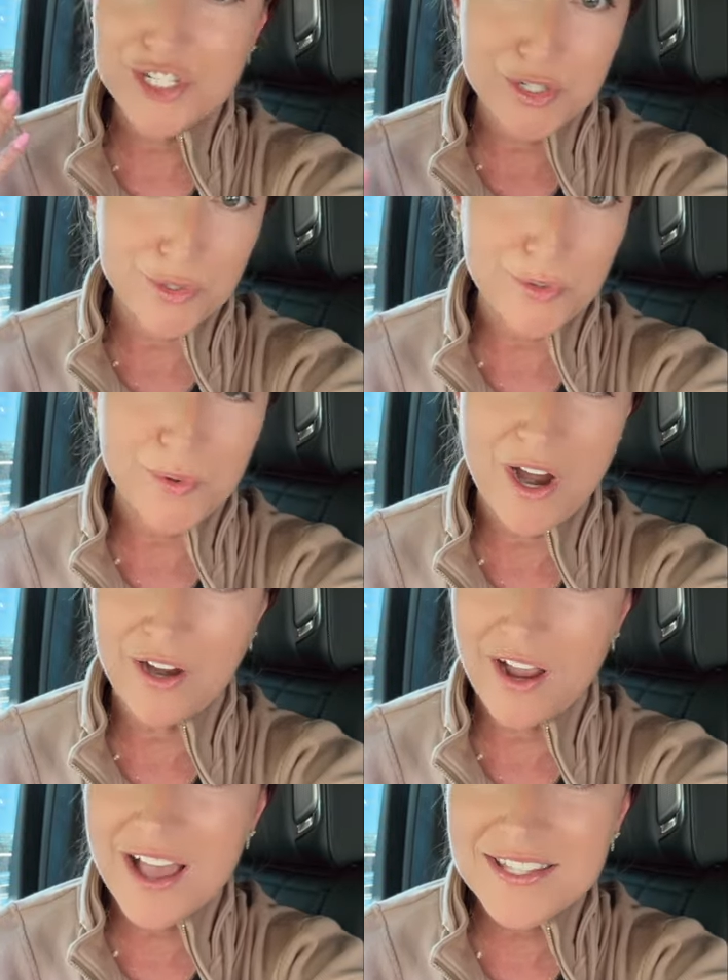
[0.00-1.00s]
to
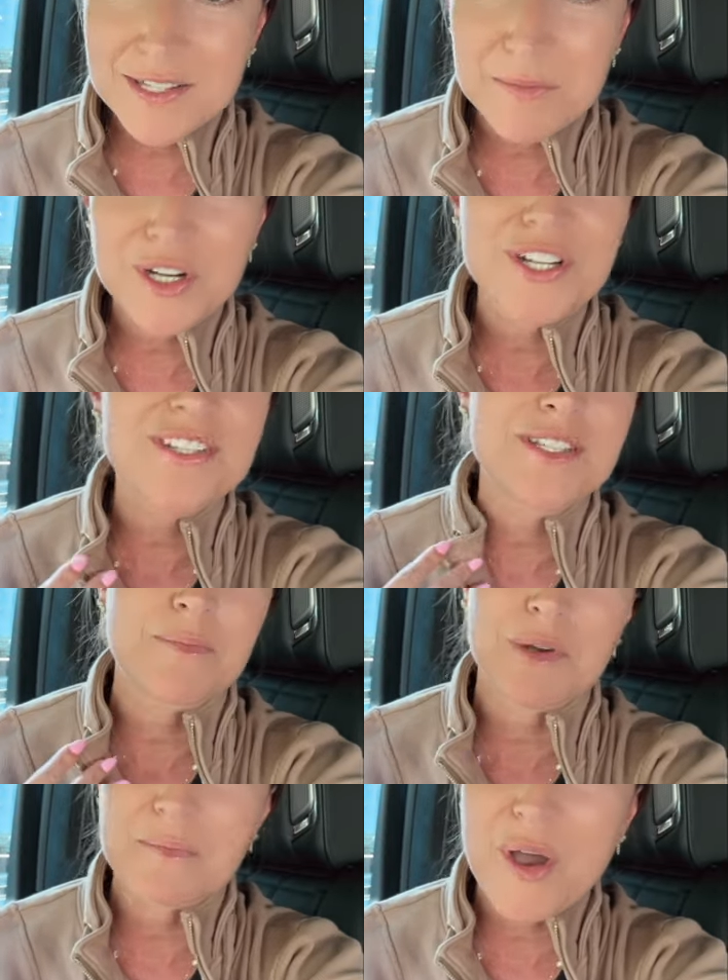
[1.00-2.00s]
our customers
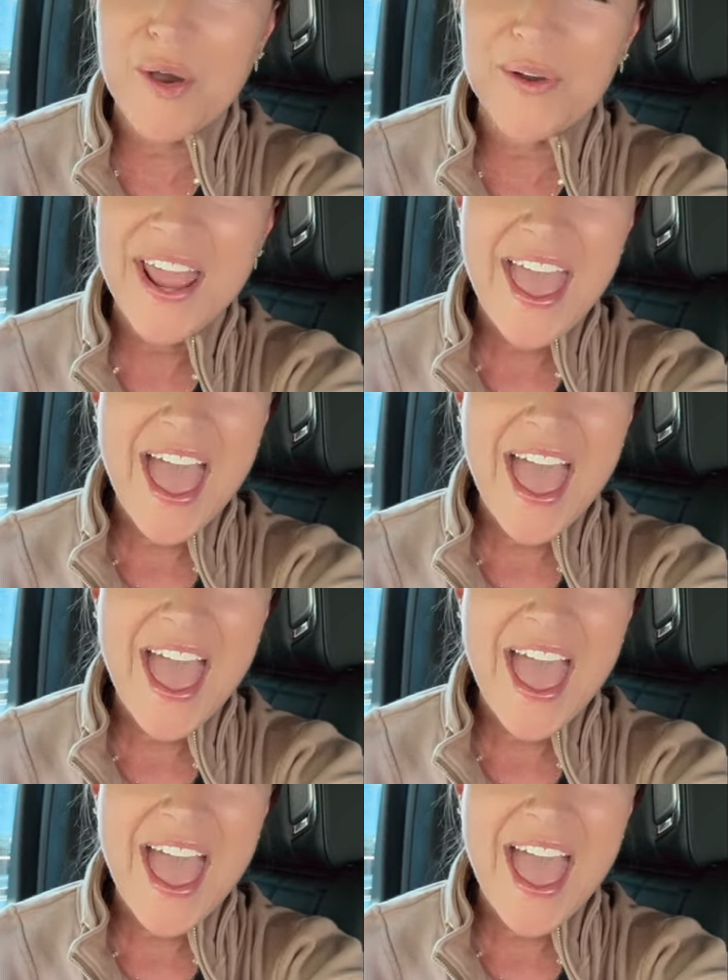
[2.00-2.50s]
to promote,